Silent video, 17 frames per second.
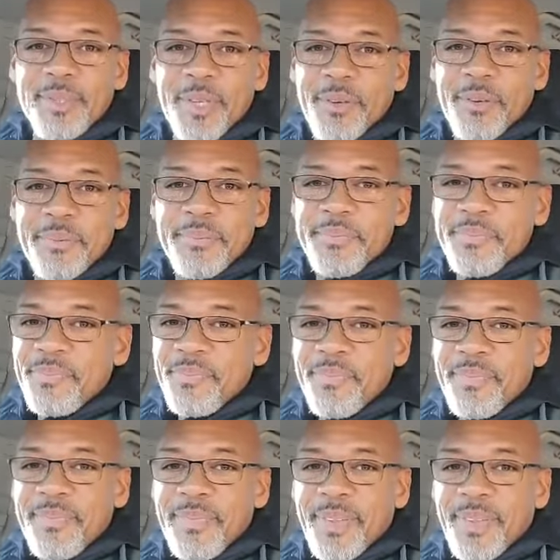too.
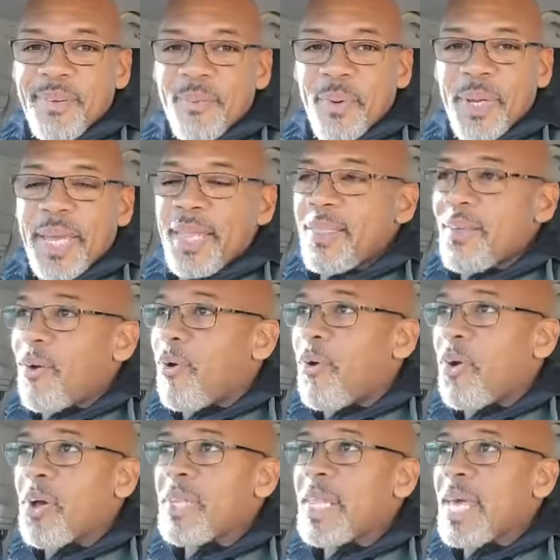We had the
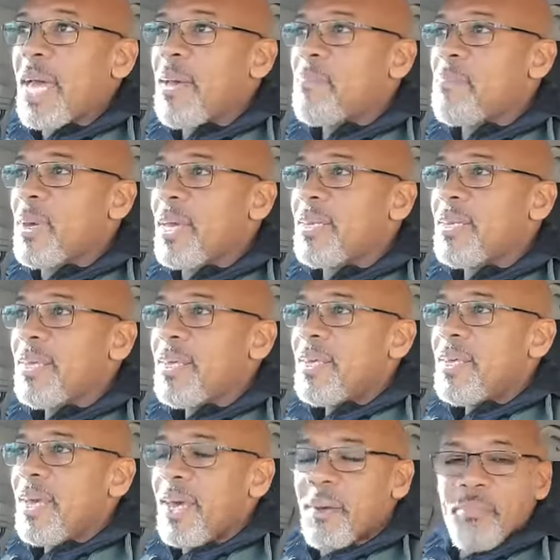oil lamp, and
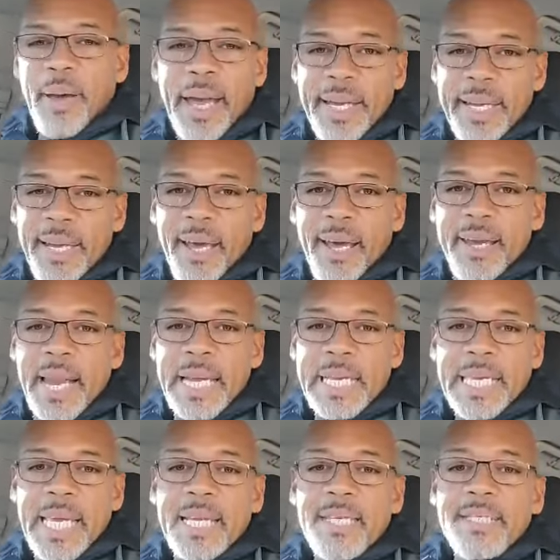and my God, I
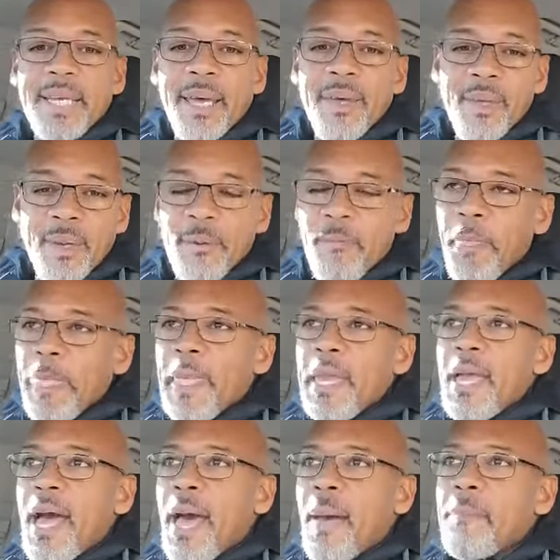can't tell you
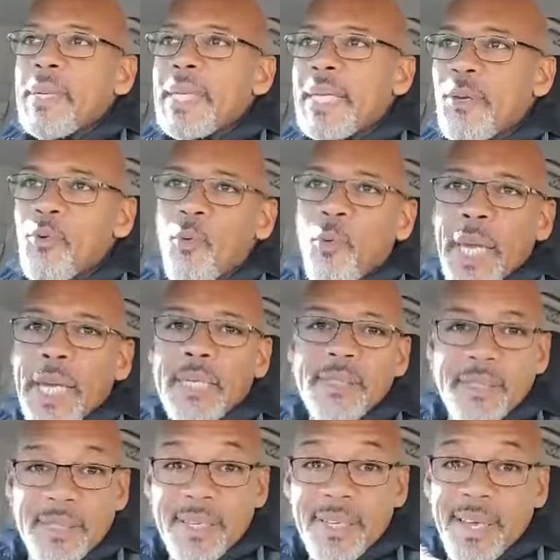how many
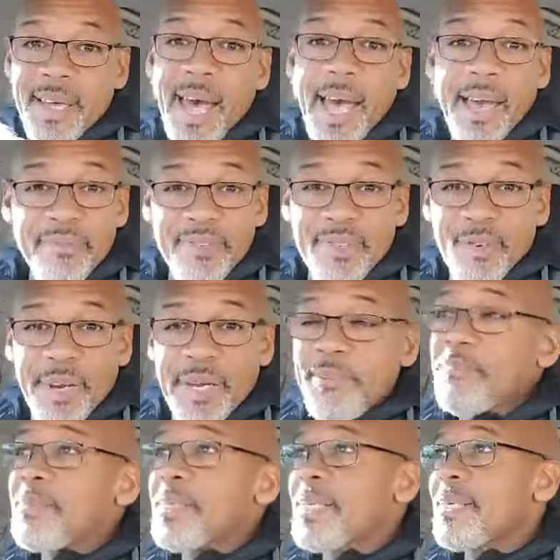wicks I've
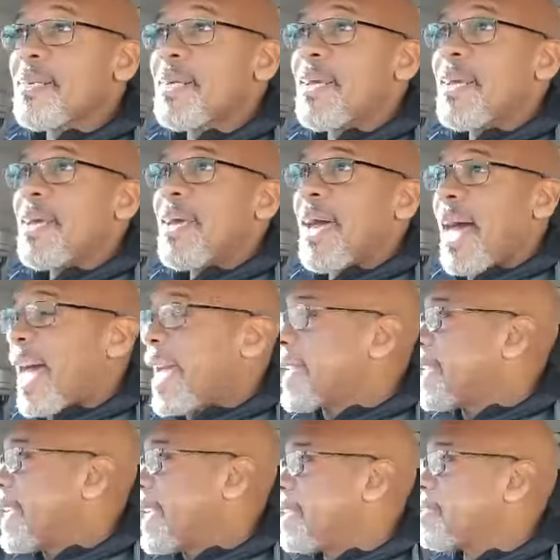trimmed.
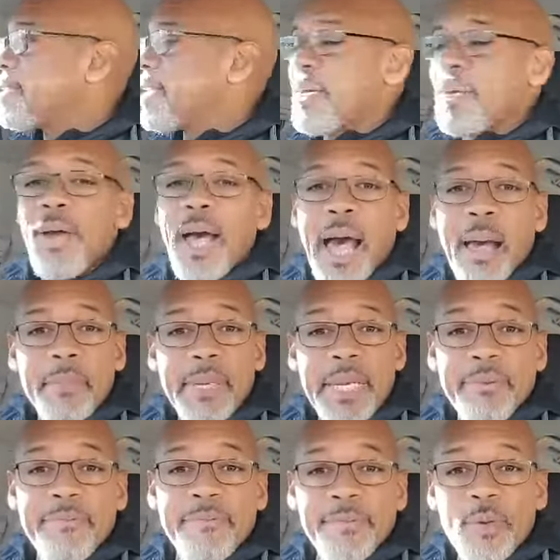I can't tell you how
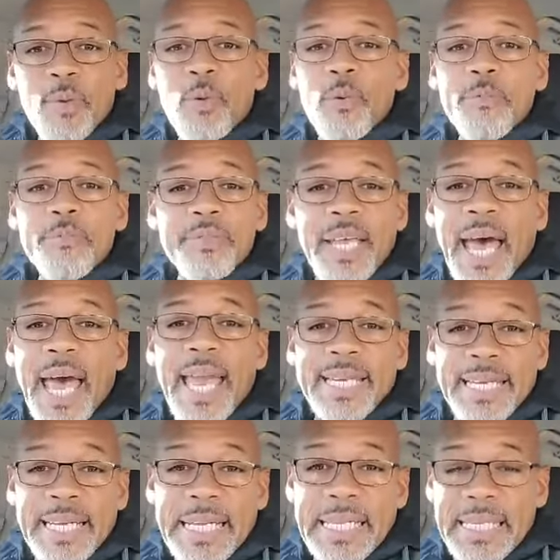many flumes I
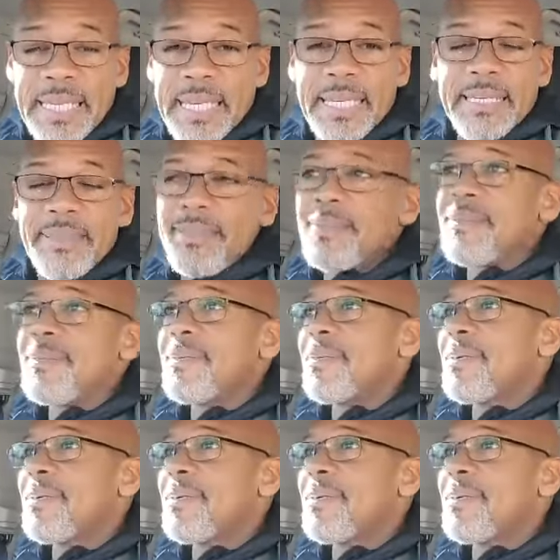had to clean.